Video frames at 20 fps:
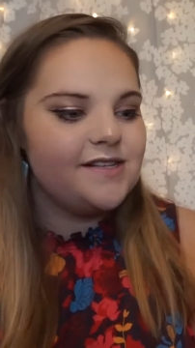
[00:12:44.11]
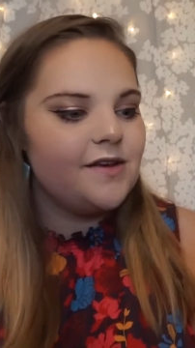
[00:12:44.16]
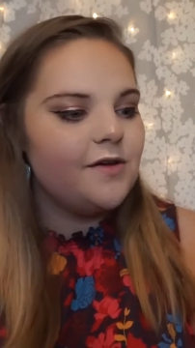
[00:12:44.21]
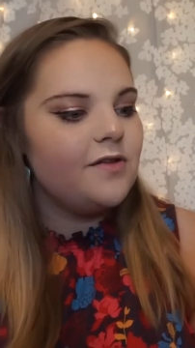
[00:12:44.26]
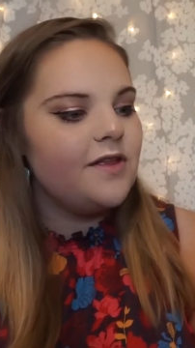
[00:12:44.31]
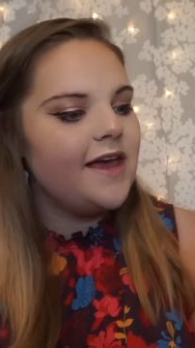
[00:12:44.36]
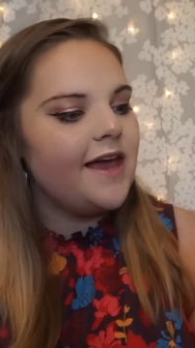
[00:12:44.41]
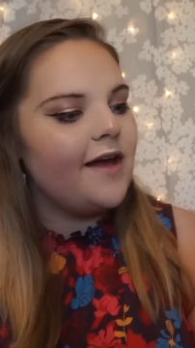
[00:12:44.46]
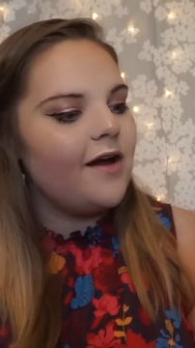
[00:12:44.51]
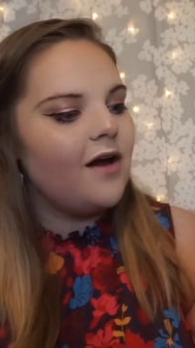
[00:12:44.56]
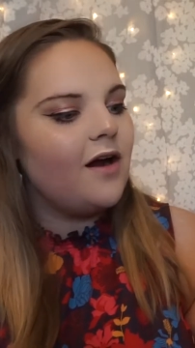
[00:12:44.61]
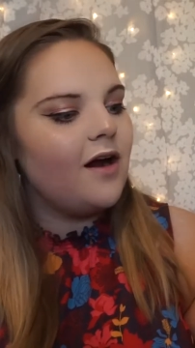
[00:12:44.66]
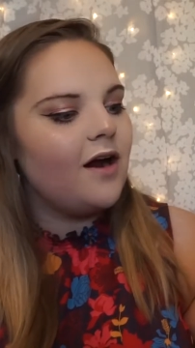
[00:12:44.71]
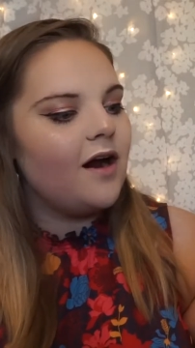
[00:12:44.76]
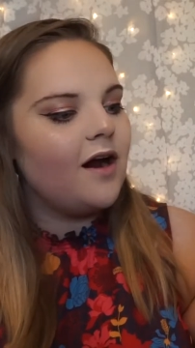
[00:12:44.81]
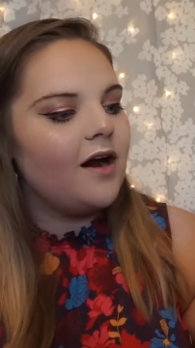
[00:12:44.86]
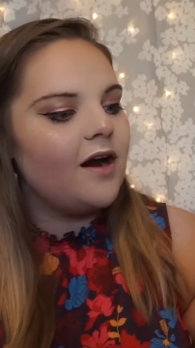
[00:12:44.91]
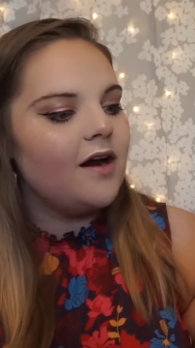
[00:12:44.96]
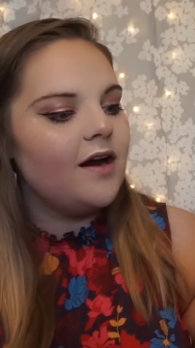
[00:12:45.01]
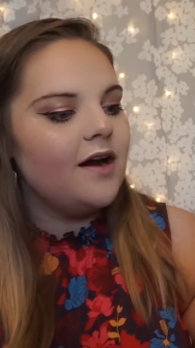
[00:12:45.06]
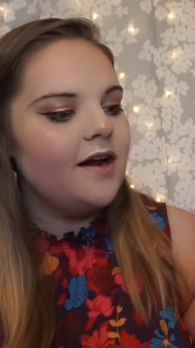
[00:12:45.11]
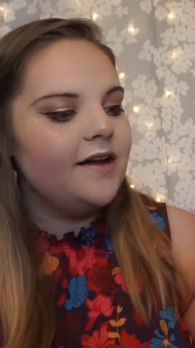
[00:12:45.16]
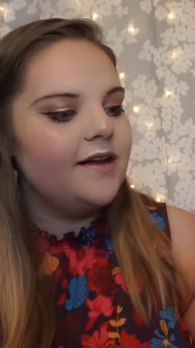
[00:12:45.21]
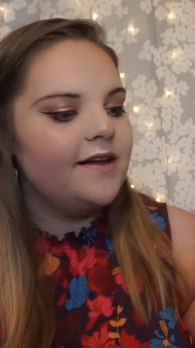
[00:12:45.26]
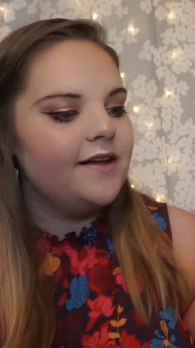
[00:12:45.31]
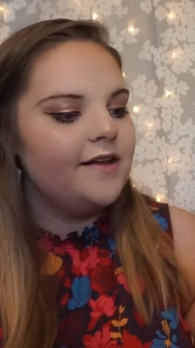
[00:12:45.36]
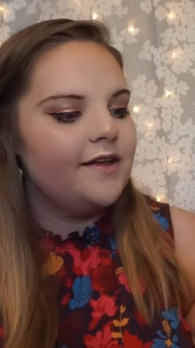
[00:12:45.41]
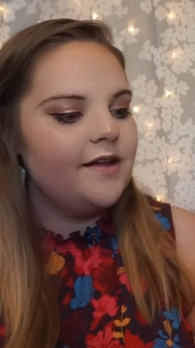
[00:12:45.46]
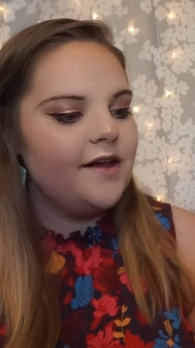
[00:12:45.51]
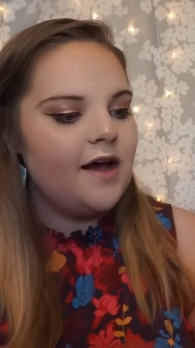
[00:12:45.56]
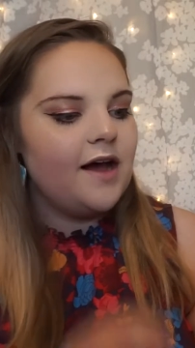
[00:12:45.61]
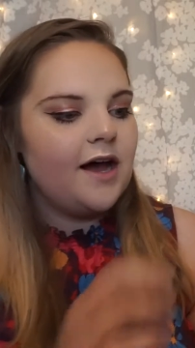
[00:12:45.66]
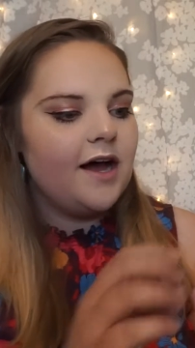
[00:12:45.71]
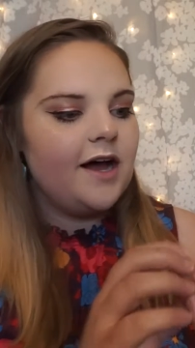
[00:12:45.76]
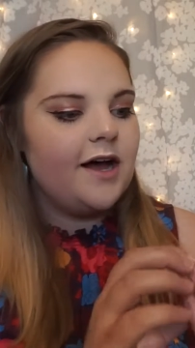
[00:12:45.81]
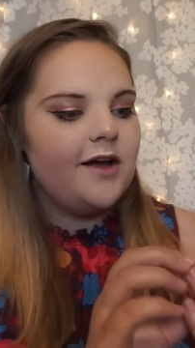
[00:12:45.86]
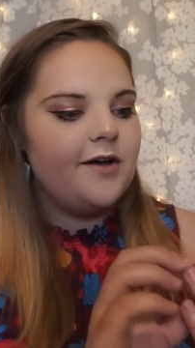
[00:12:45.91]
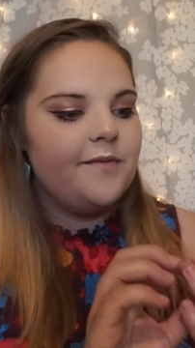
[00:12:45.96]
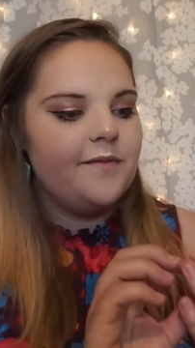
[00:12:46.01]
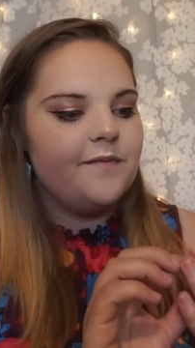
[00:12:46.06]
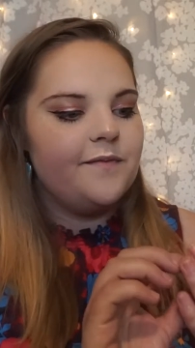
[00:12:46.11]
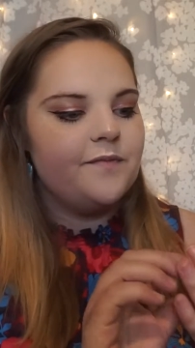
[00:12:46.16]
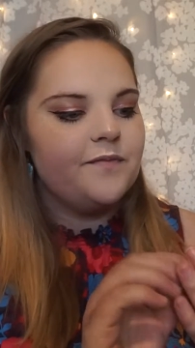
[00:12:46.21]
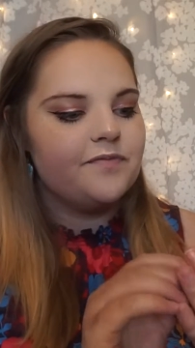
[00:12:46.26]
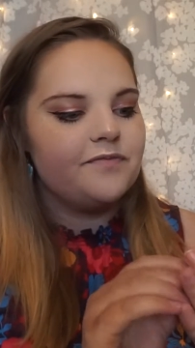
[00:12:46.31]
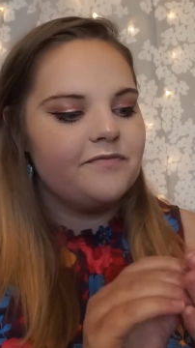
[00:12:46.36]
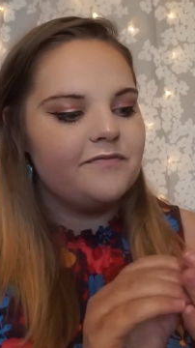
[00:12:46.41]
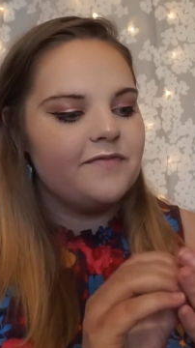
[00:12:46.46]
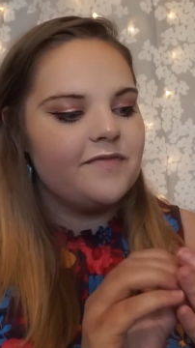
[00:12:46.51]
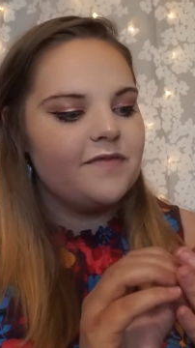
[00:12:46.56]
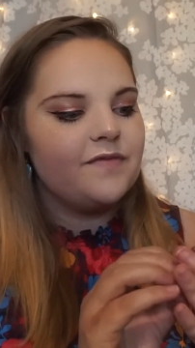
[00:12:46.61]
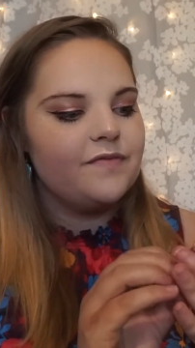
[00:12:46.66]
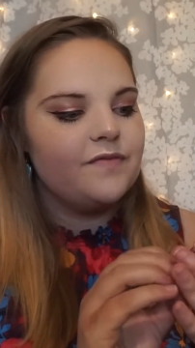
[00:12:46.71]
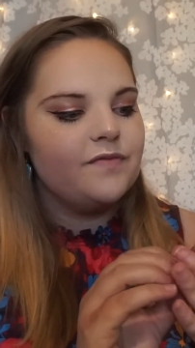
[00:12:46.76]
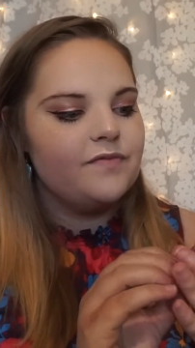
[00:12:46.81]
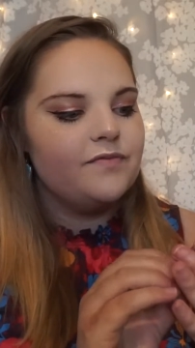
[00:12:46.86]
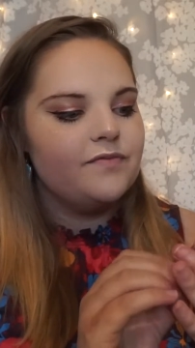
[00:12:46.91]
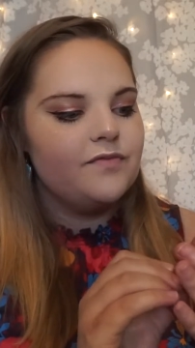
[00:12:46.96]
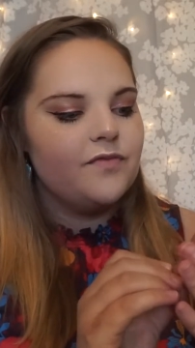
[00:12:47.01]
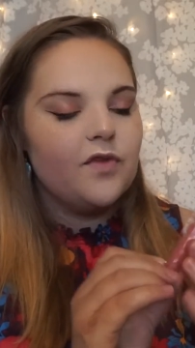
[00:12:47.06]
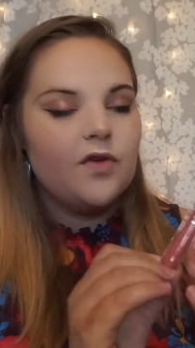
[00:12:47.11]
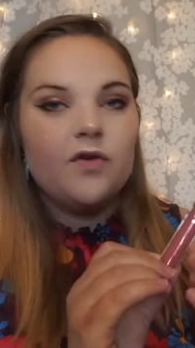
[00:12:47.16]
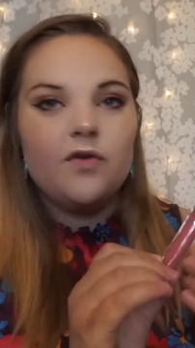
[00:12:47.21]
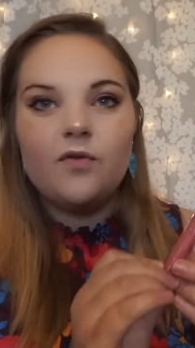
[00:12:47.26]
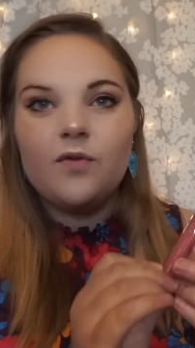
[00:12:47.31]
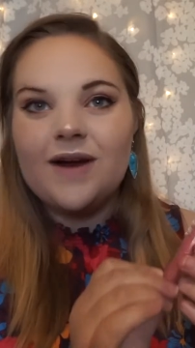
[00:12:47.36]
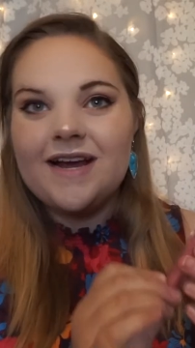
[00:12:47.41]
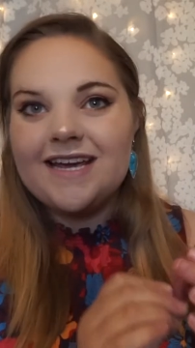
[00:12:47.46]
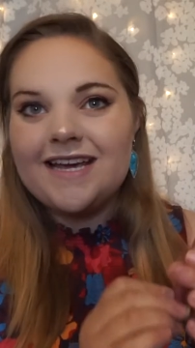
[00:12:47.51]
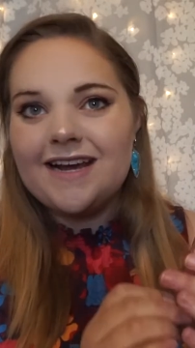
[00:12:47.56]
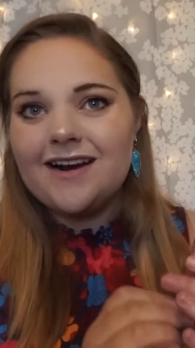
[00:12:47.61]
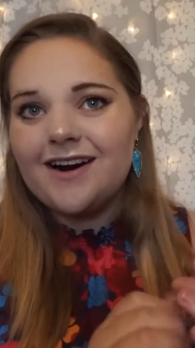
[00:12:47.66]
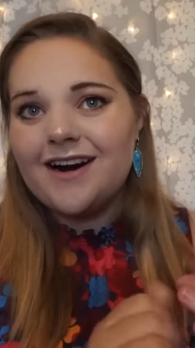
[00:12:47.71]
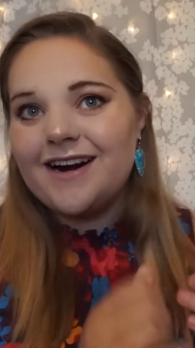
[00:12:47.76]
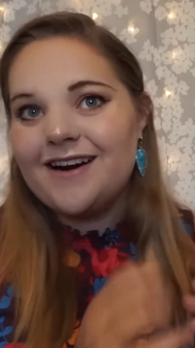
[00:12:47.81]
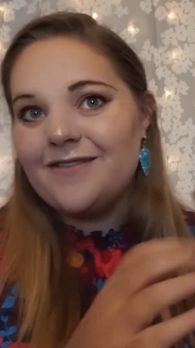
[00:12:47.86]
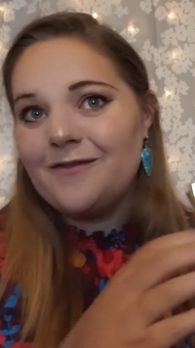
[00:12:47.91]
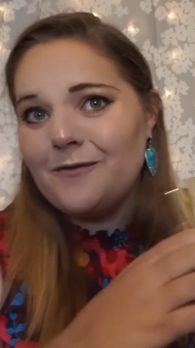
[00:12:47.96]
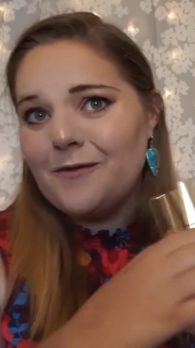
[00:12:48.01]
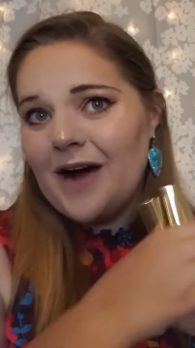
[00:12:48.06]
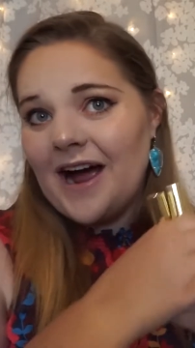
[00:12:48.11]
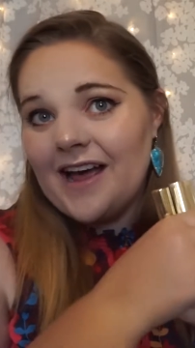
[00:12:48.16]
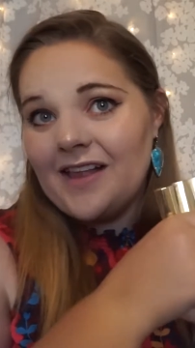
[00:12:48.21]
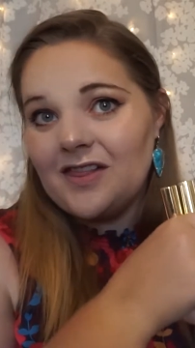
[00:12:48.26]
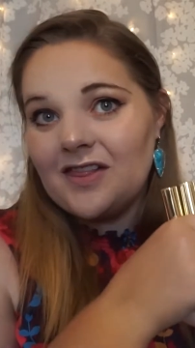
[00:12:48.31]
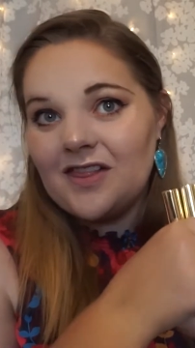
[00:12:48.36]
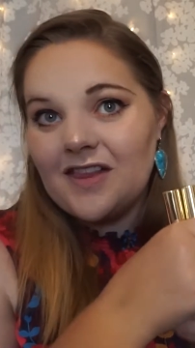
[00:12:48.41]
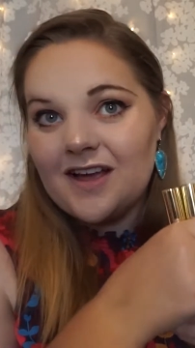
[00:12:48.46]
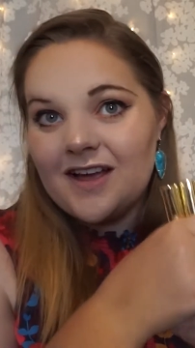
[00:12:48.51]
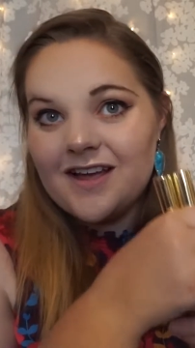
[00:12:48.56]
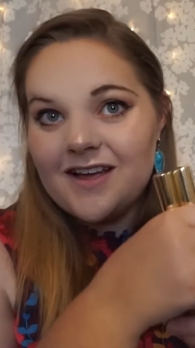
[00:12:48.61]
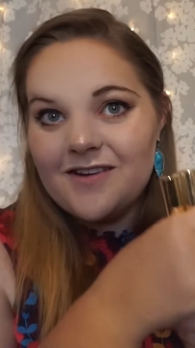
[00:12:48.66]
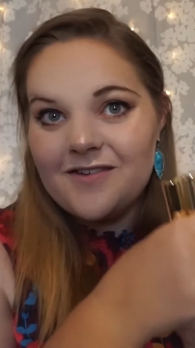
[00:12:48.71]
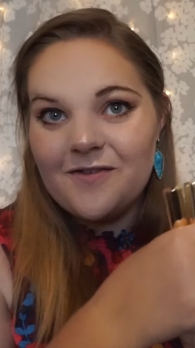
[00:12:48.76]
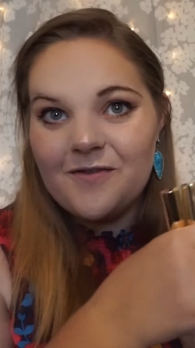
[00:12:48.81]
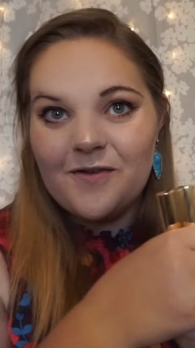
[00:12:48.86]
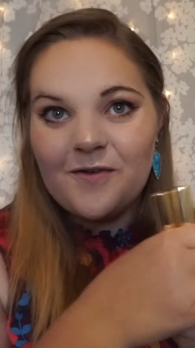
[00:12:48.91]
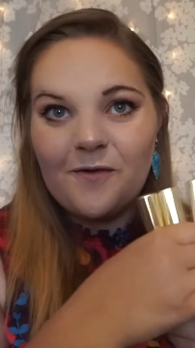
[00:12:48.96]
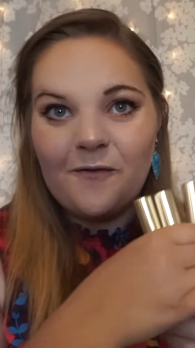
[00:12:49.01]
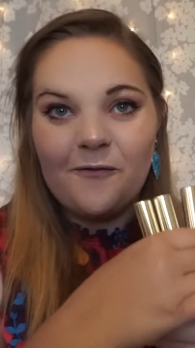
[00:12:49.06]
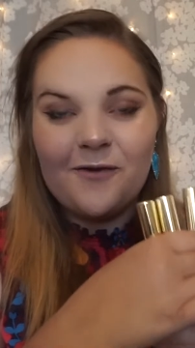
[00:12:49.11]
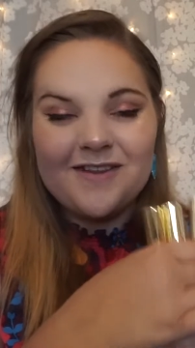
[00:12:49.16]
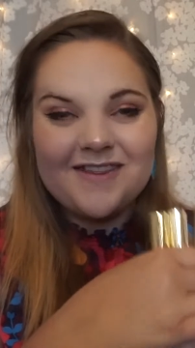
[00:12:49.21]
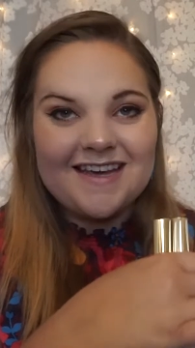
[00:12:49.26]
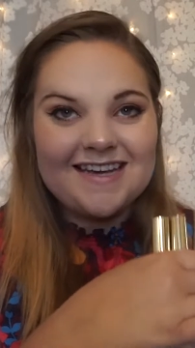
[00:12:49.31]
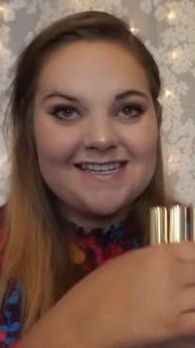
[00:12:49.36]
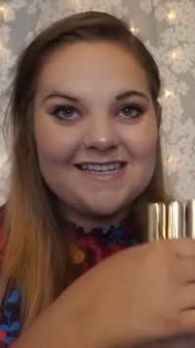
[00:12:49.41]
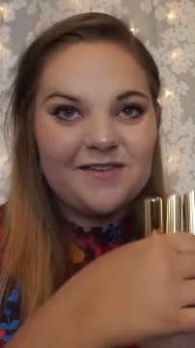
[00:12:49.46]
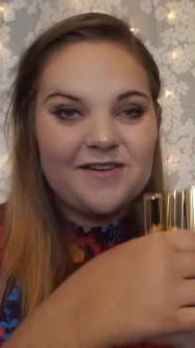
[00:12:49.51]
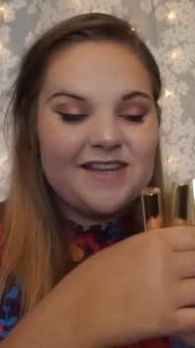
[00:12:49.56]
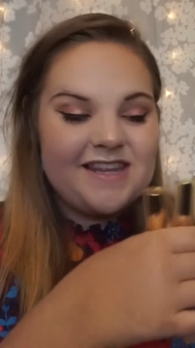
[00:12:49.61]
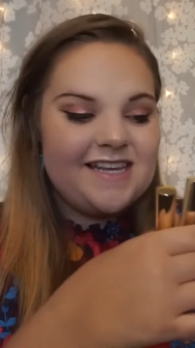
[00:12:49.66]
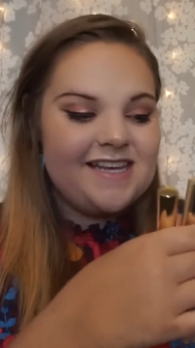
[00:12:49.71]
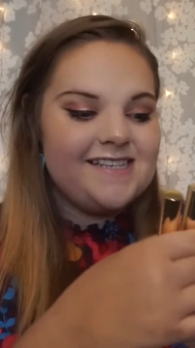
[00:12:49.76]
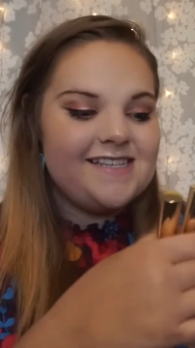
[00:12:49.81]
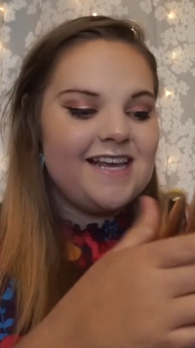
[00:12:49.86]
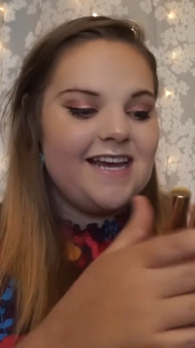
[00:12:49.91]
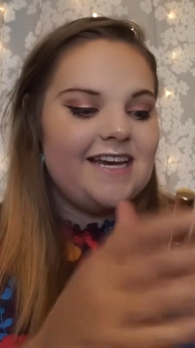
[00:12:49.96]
So they are right here, and I love what they did with these.